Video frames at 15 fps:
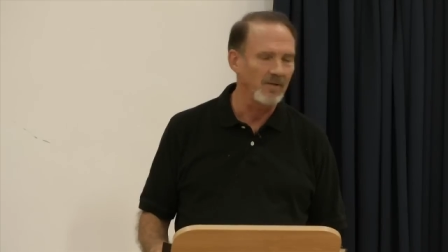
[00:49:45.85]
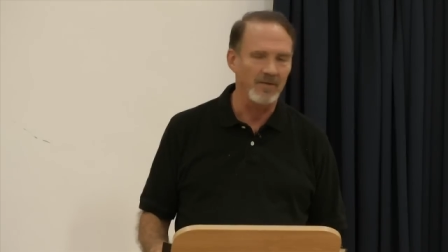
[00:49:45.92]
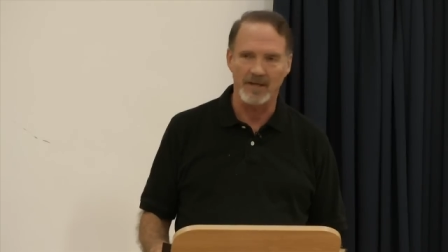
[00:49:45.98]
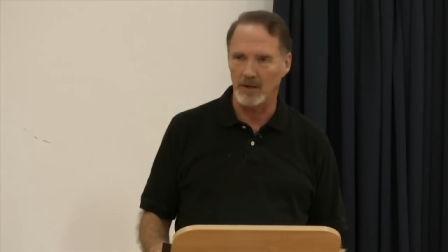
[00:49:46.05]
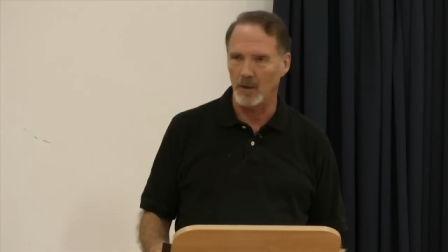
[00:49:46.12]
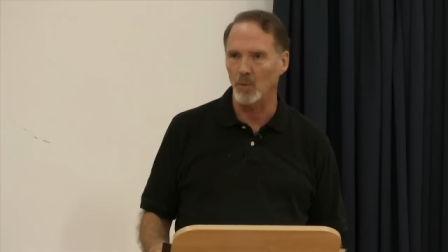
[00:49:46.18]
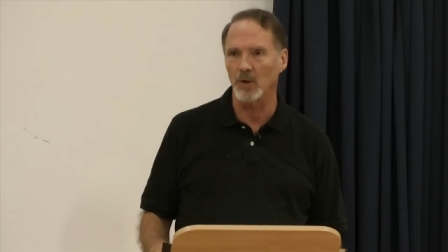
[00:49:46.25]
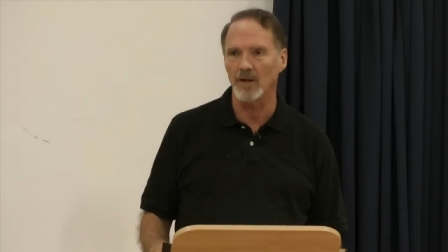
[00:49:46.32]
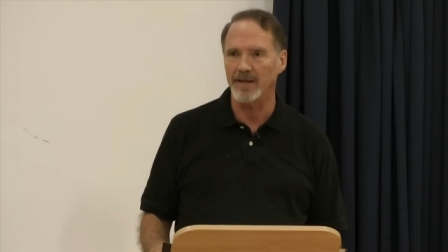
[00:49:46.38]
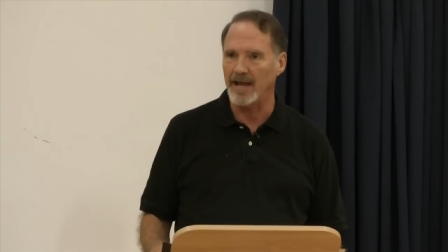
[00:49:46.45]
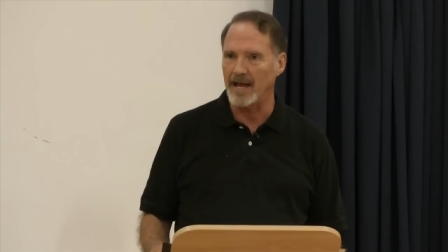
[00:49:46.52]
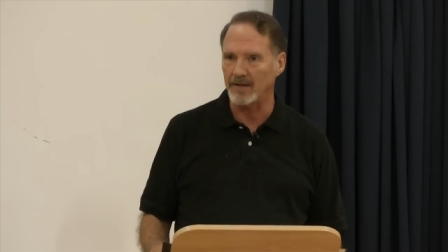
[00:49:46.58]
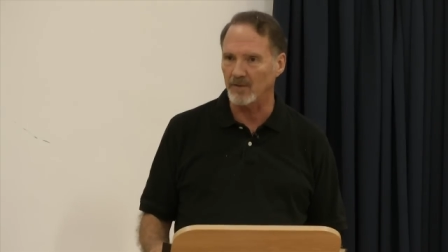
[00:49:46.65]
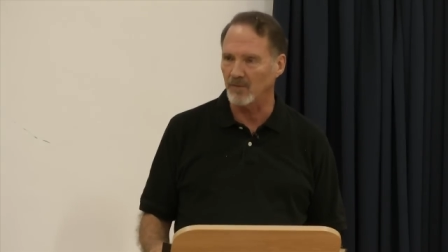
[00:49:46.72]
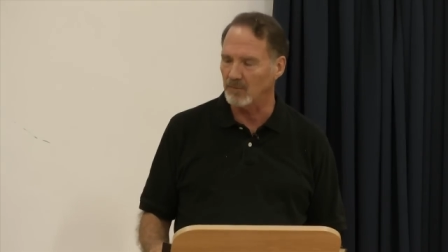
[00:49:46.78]
They don't really
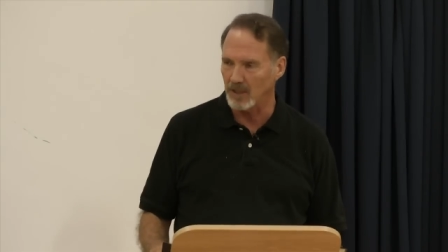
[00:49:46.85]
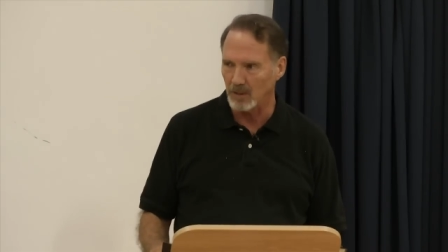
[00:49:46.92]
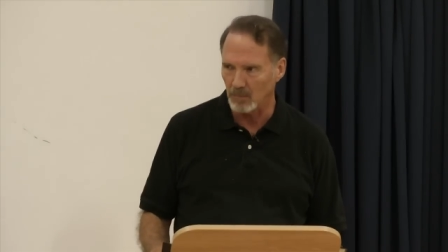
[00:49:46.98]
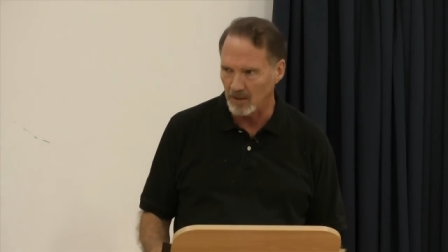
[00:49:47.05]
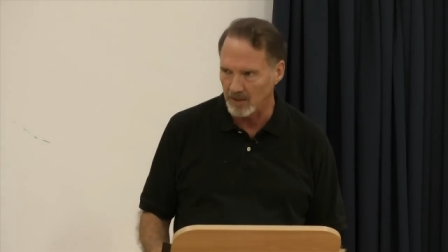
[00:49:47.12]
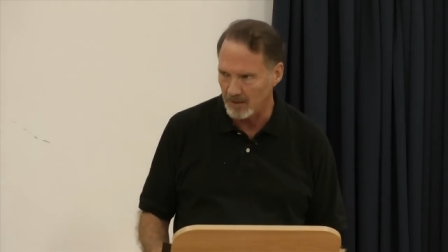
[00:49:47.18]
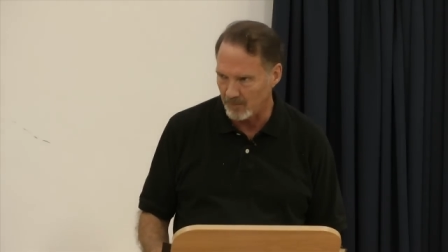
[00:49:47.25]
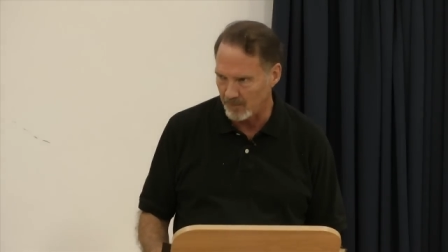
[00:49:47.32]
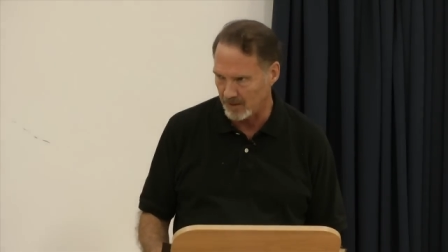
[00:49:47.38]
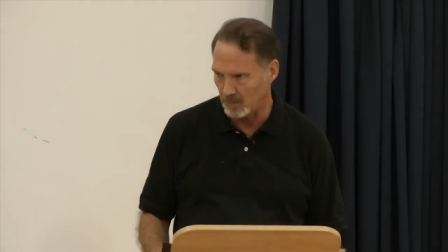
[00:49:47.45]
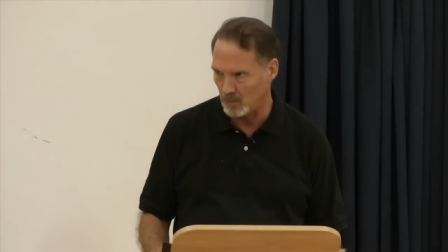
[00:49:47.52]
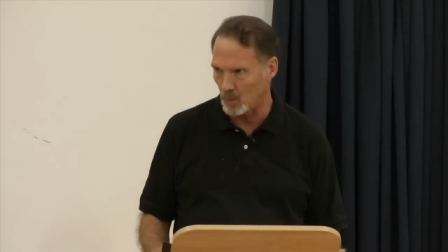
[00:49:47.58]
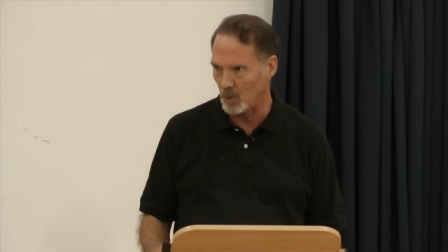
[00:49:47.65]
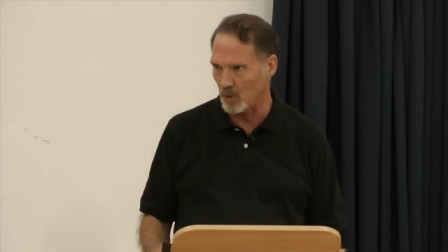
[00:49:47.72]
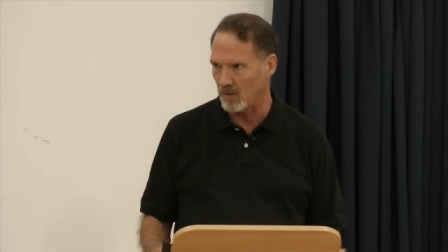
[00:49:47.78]
actively believe
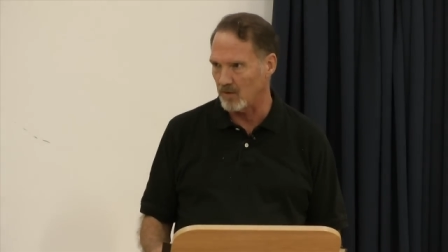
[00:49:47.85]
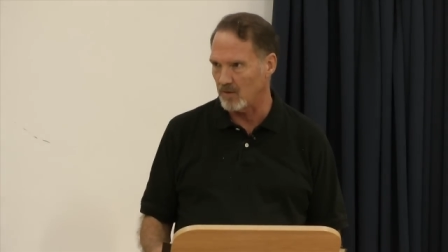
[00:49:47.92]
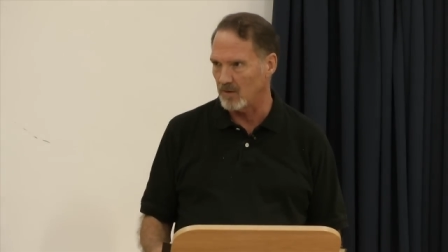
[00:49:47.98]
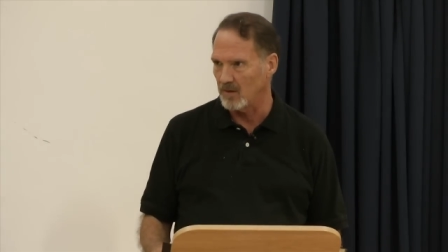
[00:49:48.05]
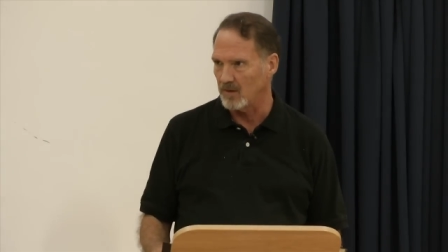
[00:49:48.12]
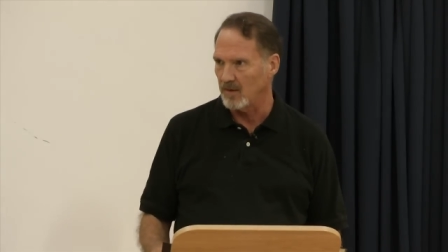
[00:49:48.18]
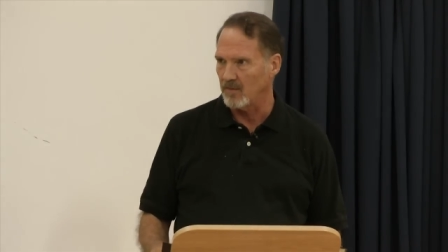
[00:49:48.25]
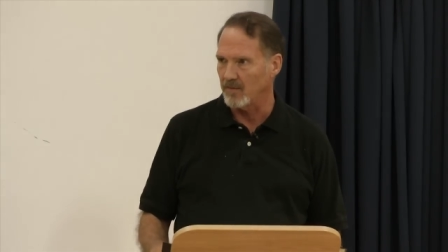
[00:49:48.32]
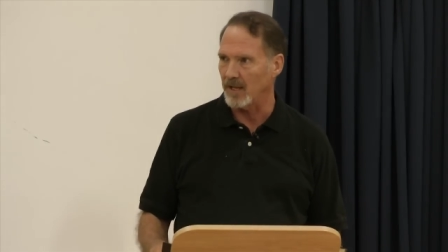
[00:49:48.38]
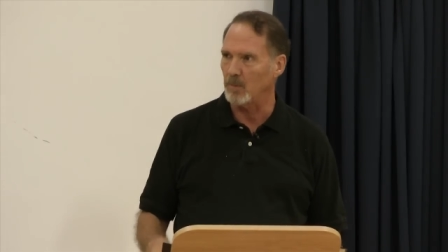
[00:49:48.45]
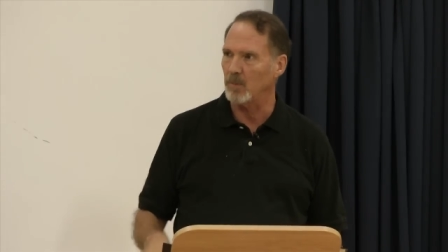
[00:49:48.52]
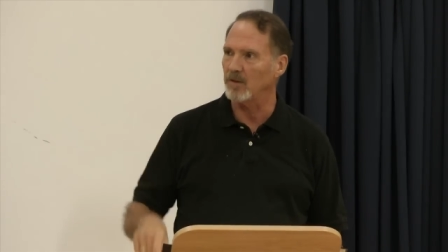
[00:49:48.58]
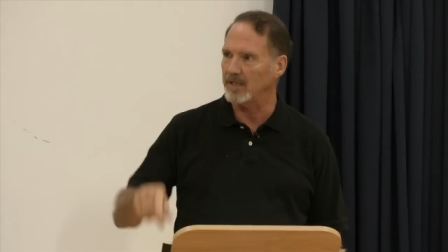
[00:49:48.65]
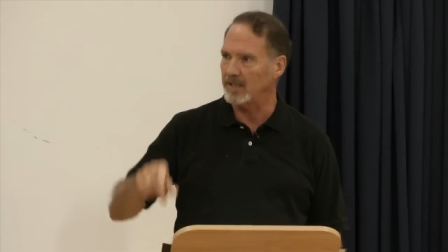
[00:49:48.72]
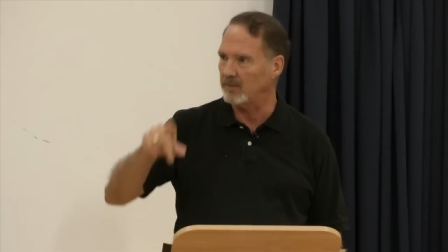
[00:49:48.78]
anymore. They
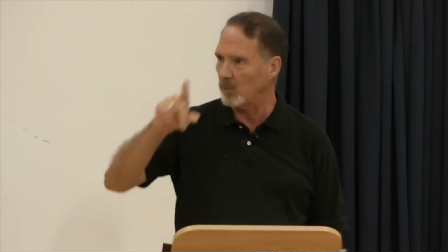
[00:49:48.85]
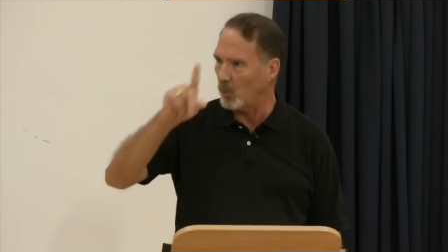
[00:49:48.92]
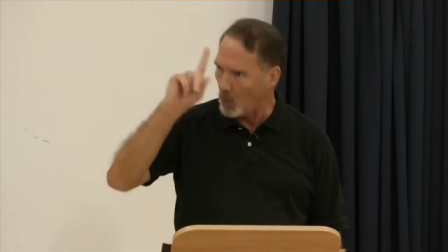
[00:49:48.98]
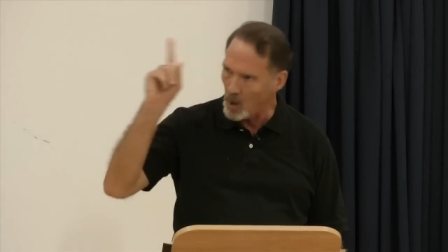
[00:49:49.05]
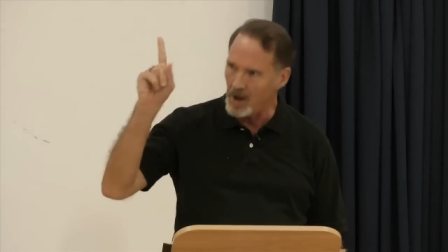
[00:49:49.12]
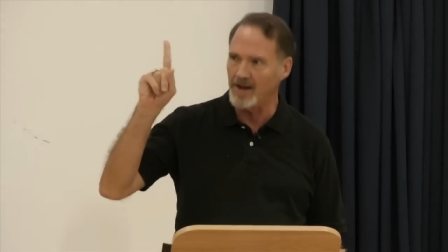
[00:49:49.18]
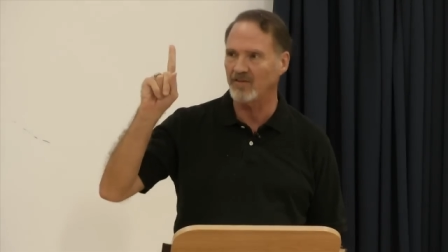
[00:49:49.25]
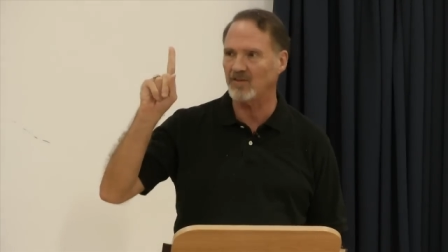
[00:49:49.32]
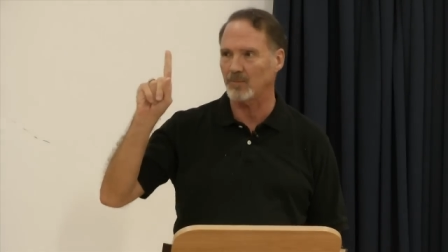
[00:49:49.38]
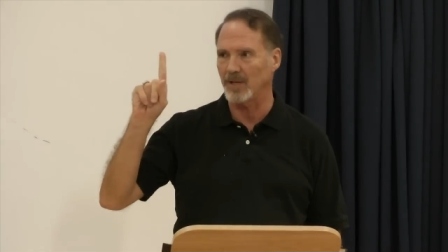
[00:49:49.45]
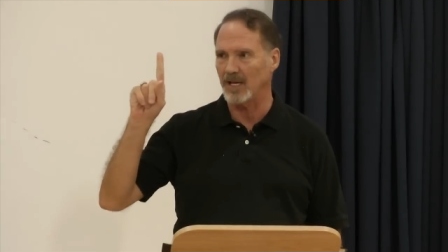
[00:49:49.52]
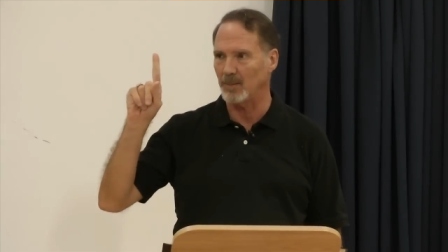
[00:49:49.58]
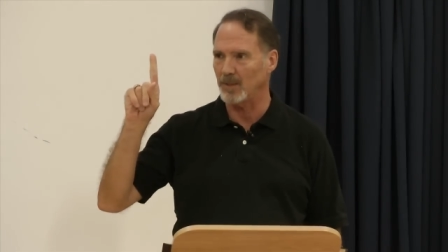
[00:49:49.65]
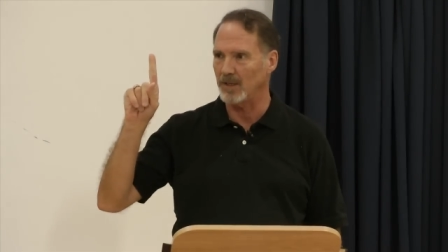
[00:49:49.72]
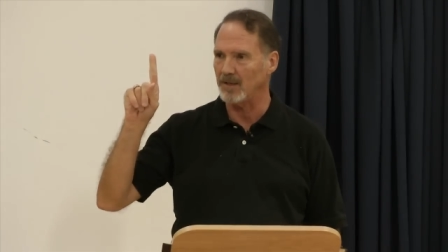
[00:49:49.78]
believed once,
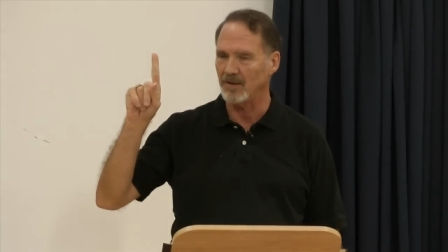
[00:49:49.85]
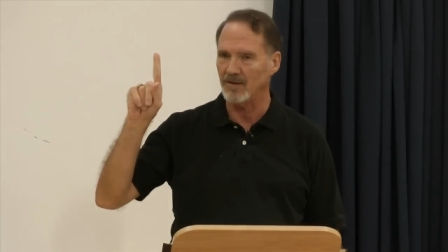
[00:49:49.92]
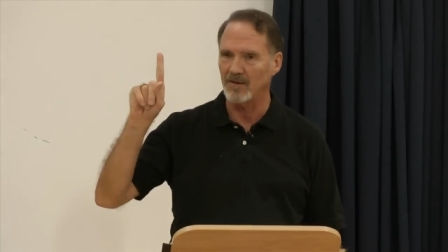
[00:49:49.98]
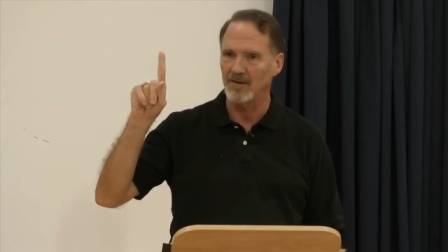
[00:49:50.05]
maybe,